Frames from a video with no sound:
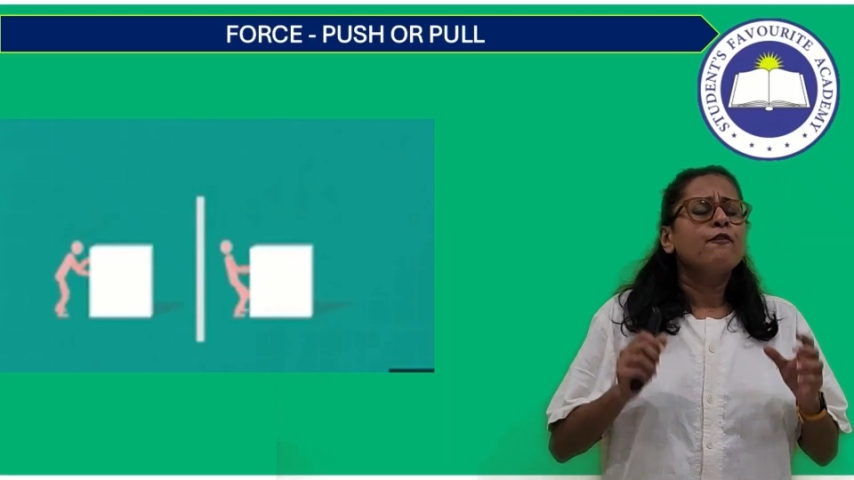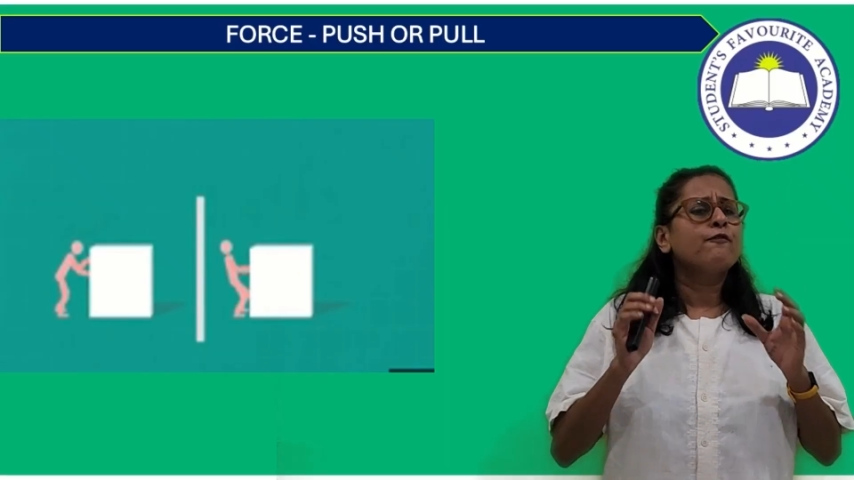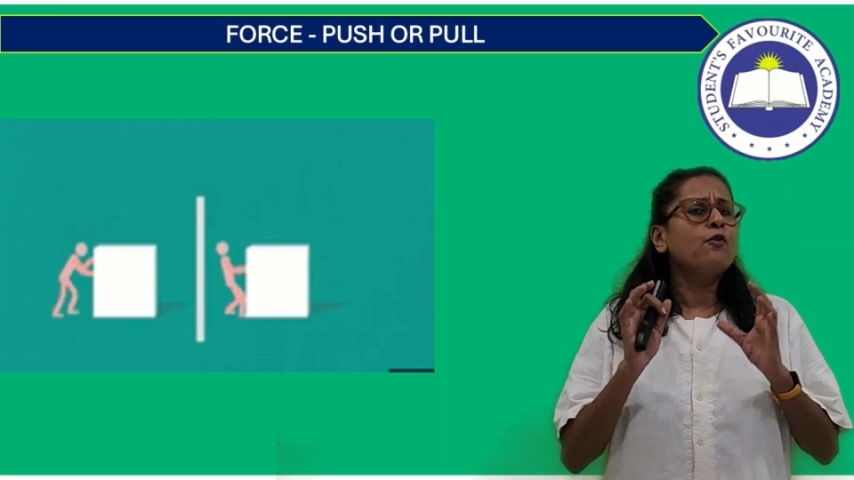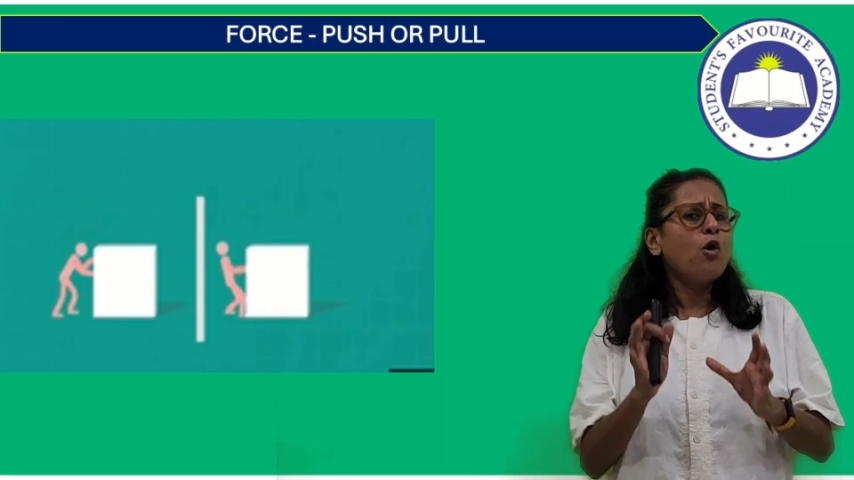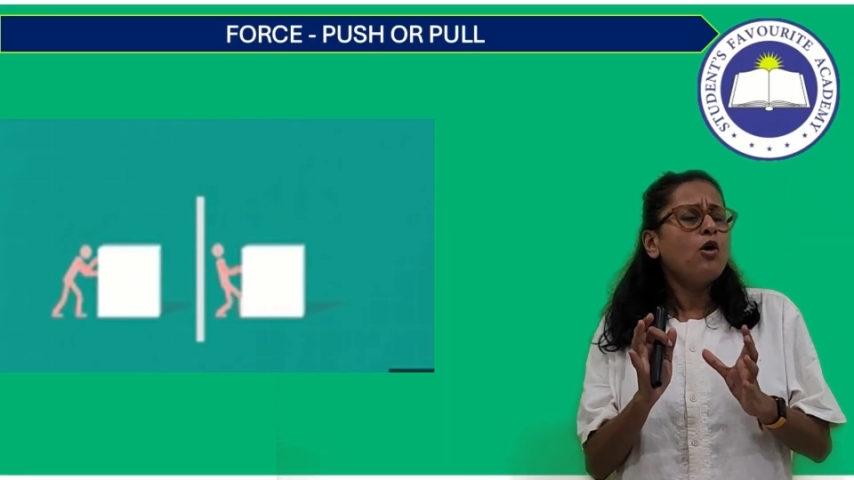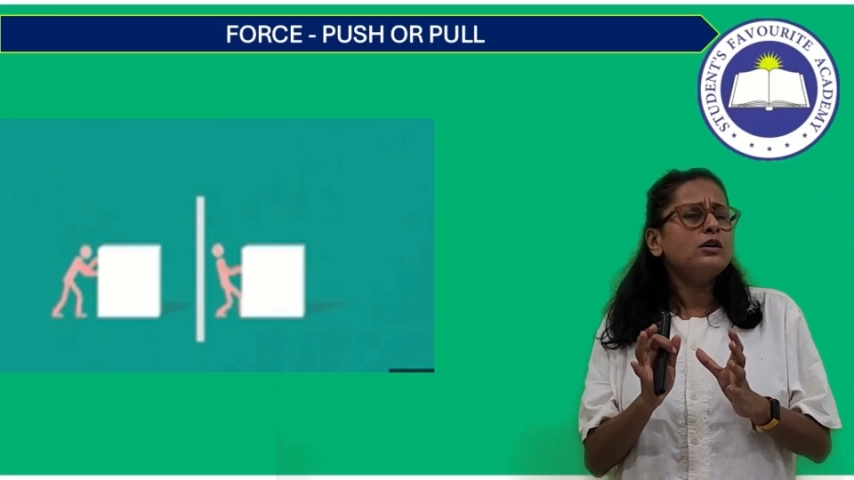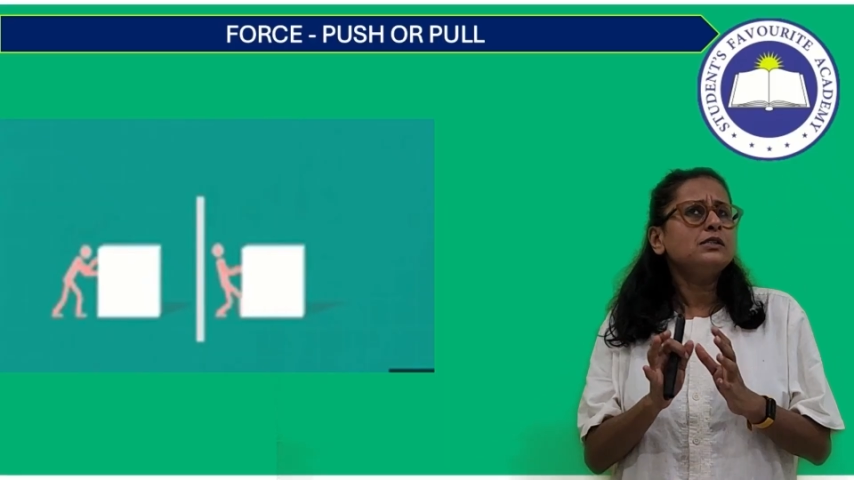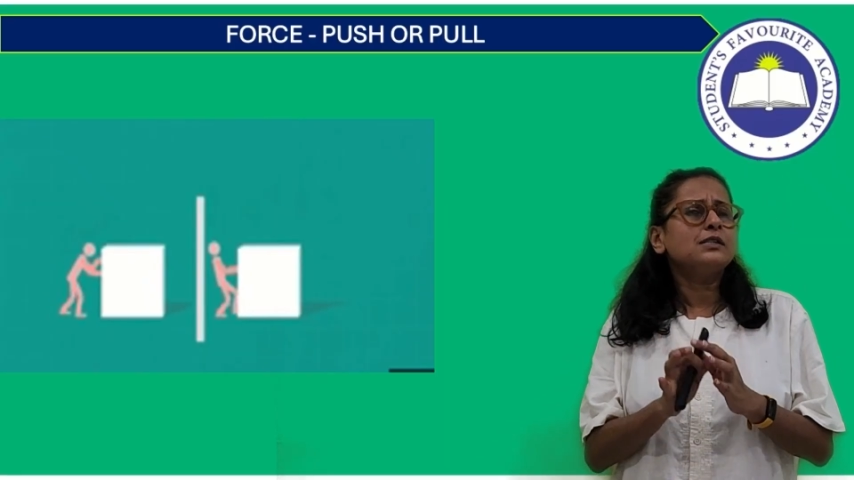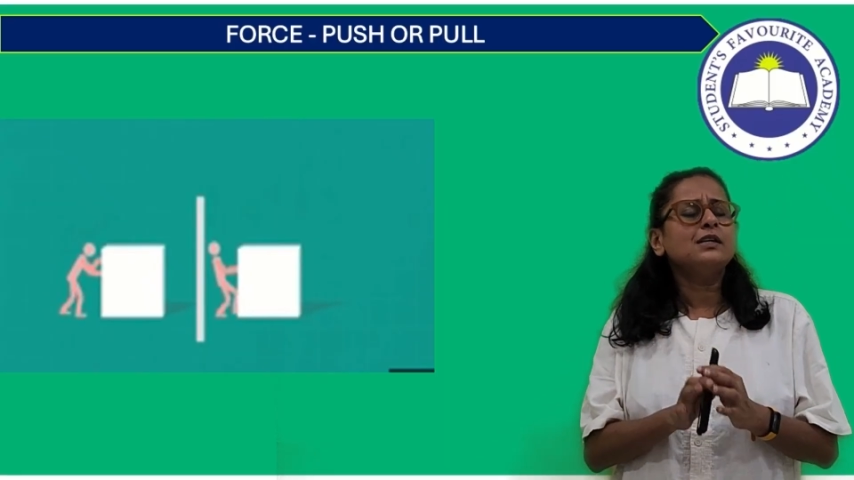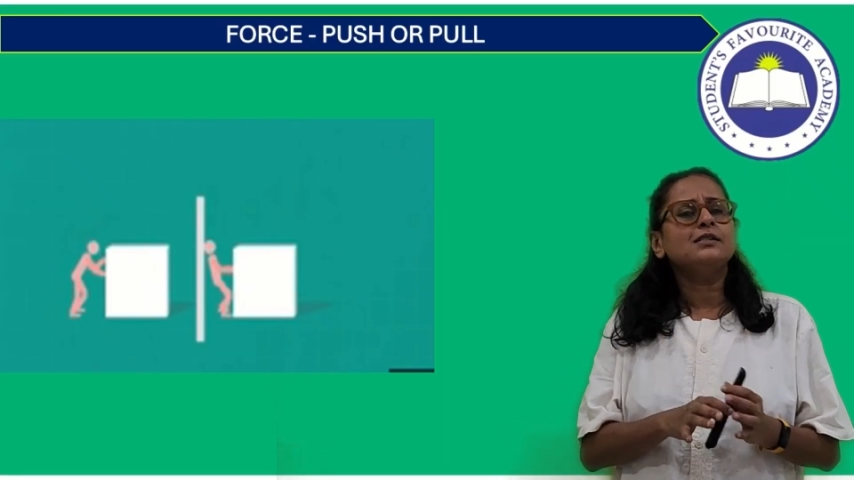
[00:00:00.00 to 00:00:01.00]
Force
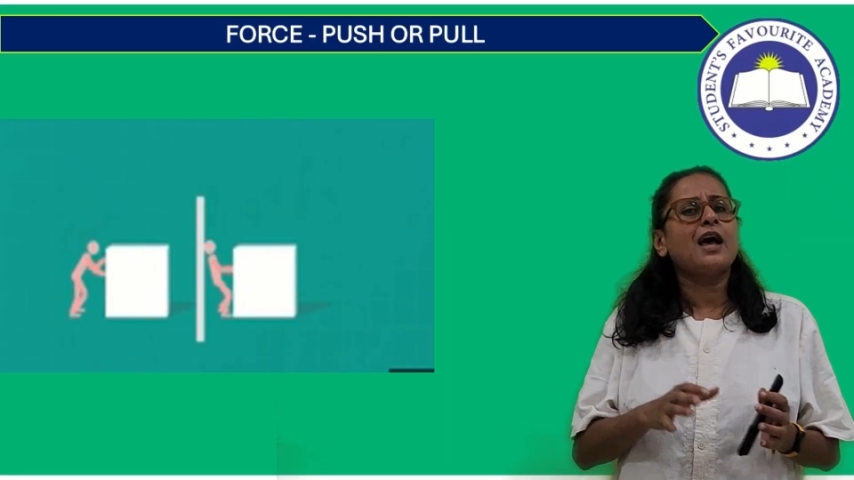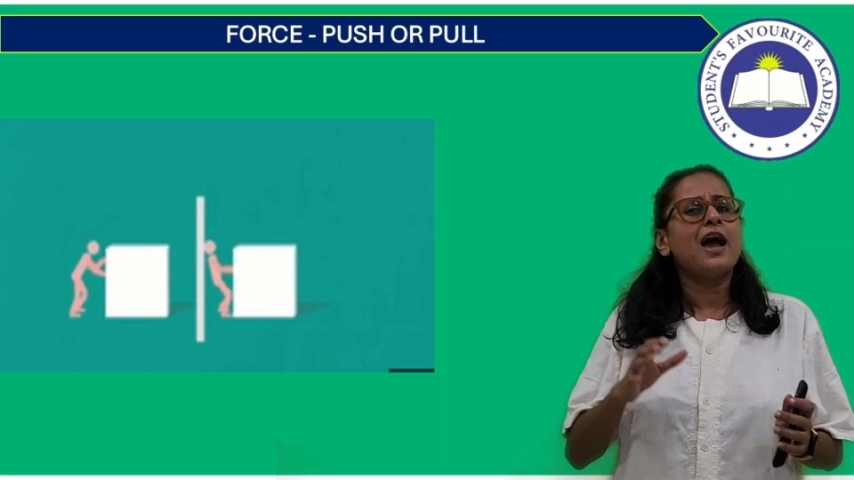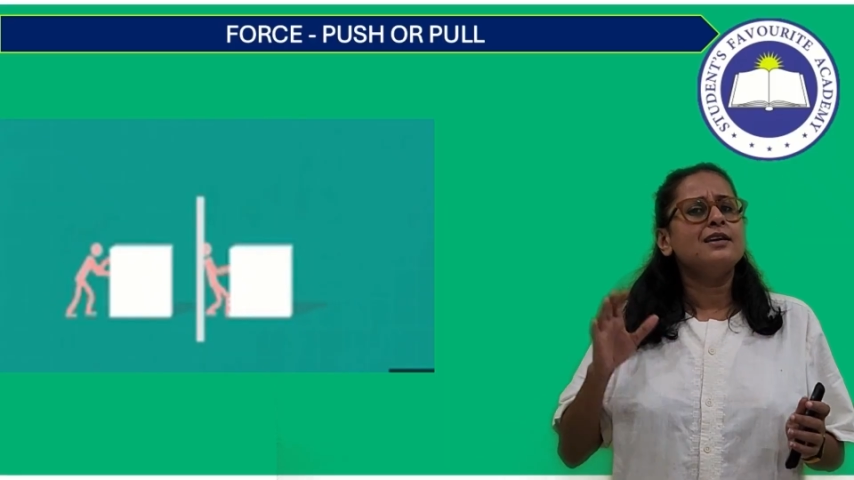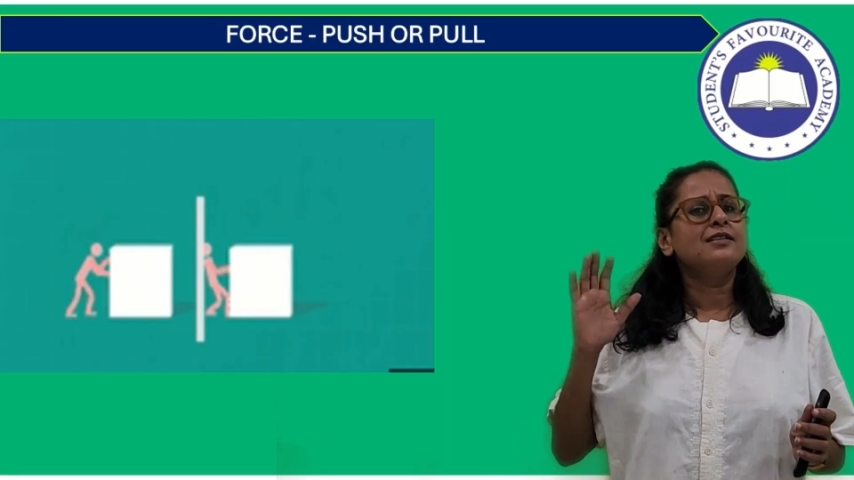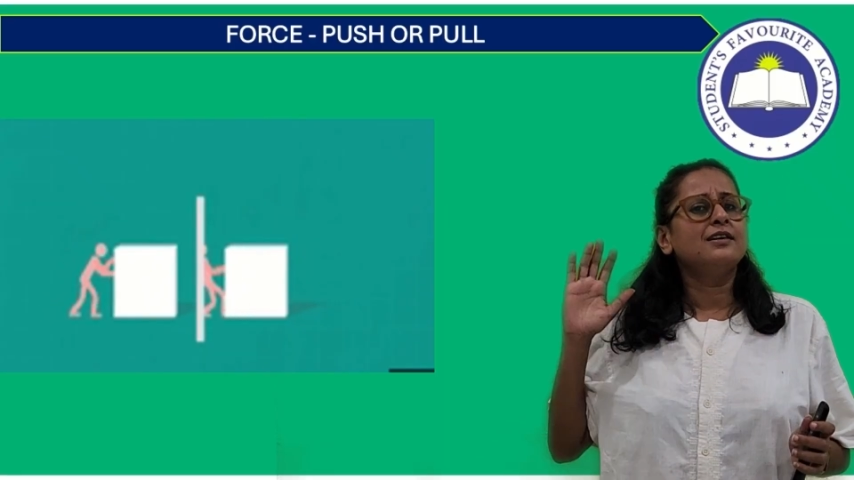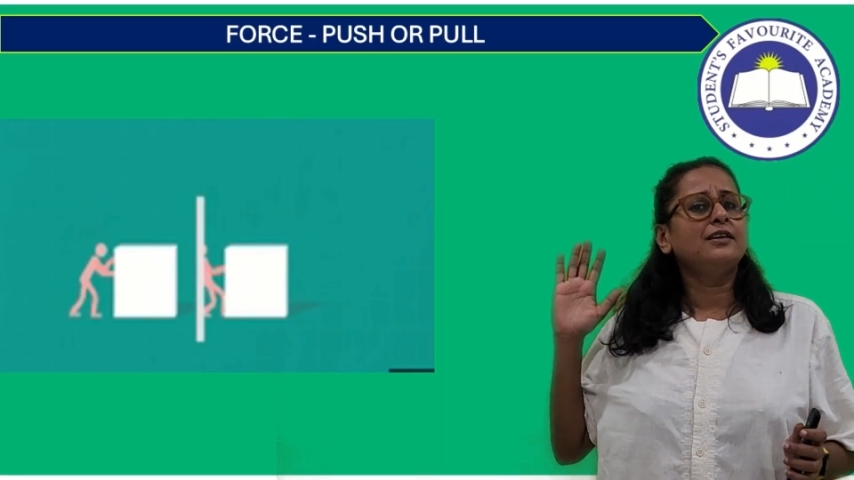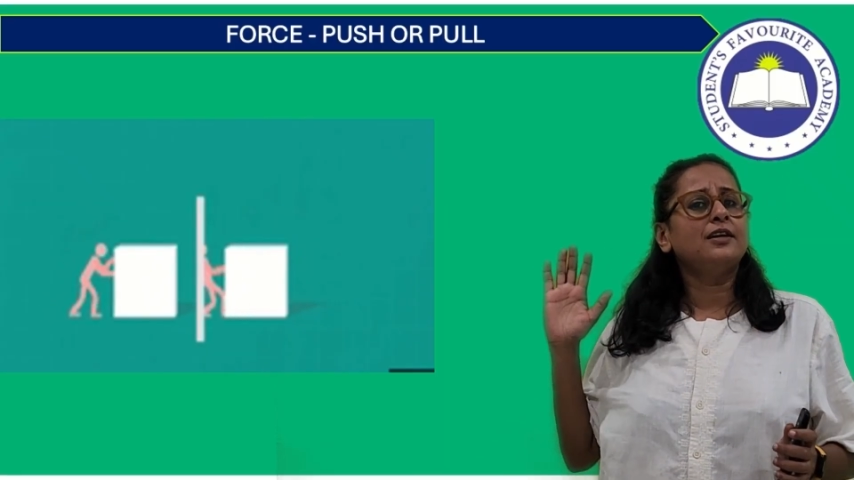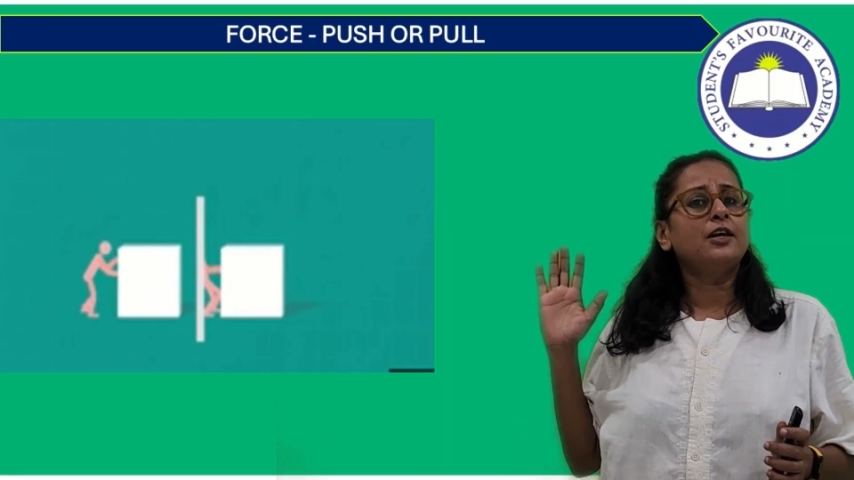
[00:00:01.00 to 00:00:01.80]
is either